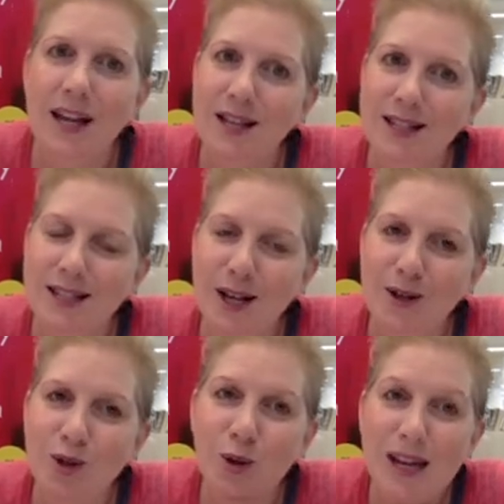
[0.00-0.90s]
So
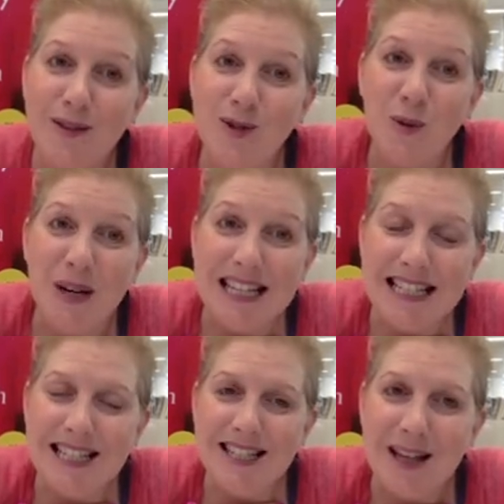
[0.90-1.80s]
talking of
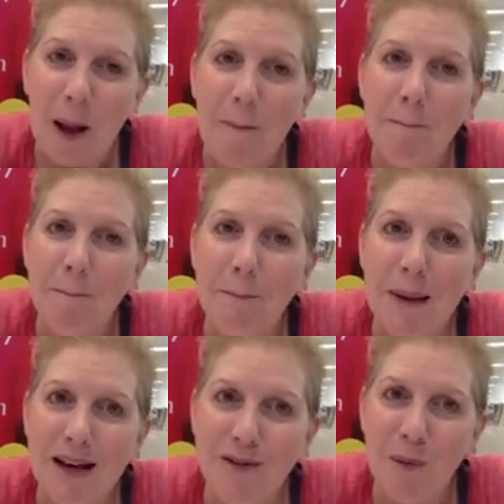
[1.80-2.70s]
twists,
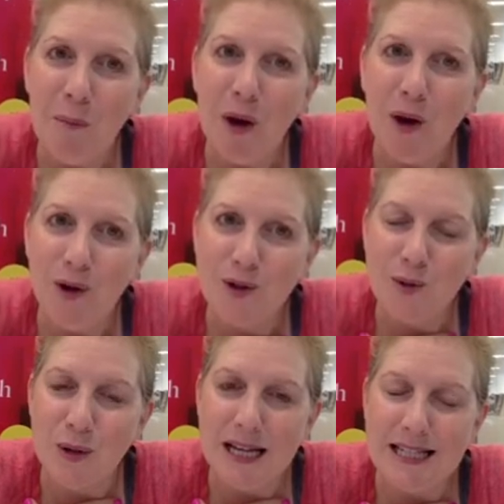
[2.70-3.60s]
bit of a plot
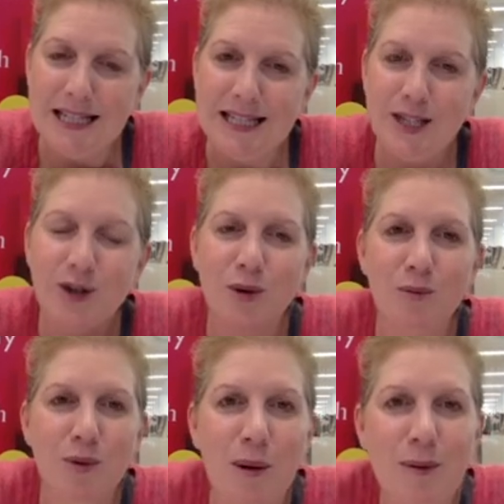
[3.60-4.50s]
twist. You can
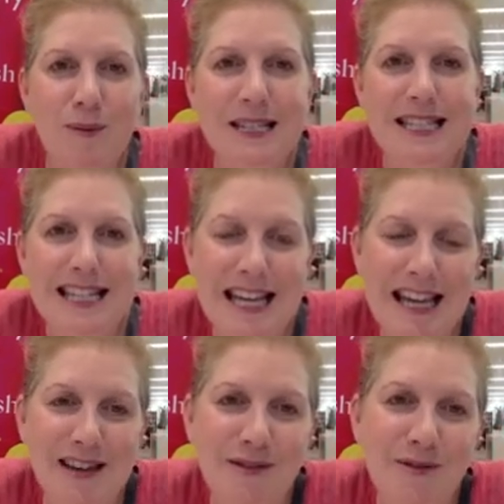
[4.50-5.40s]
probably
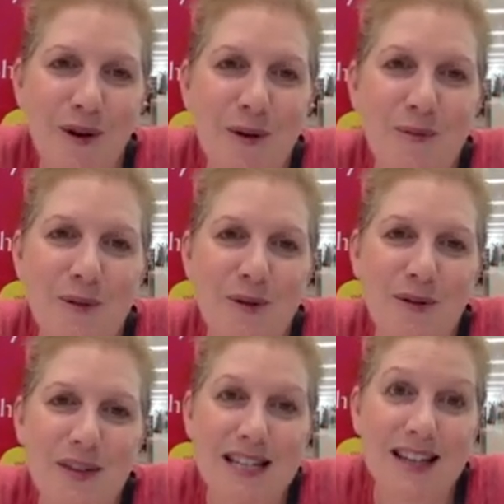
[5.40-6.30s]
see from
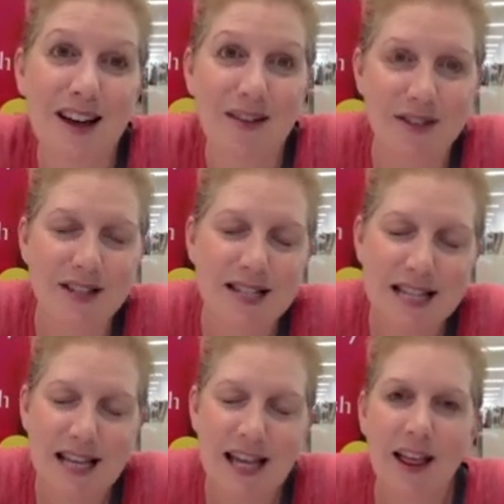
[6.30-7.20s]
these covers
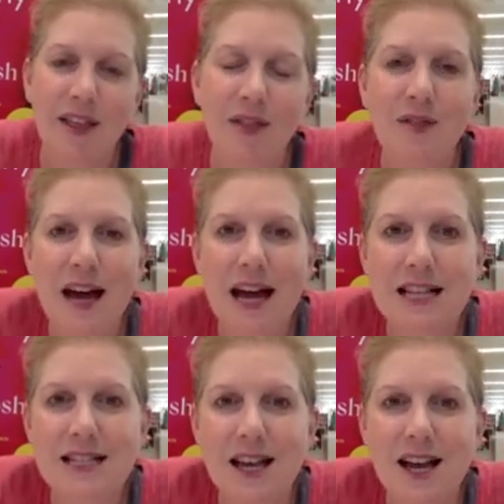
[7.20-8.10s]

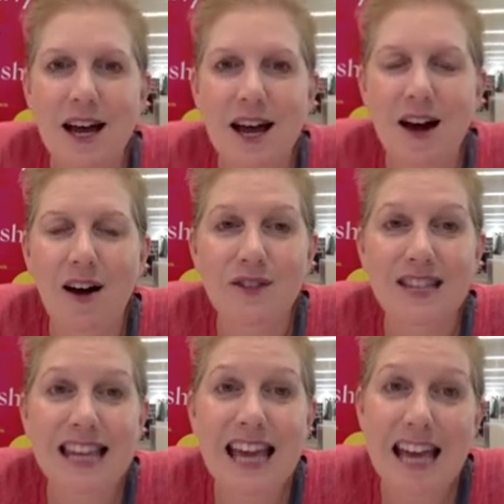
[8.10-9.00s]
that After
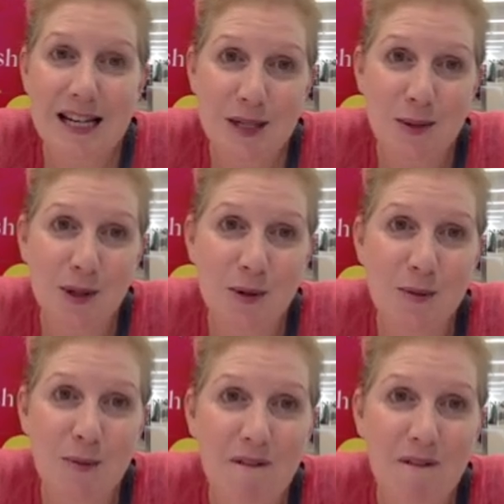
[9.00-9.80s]
the End, which was my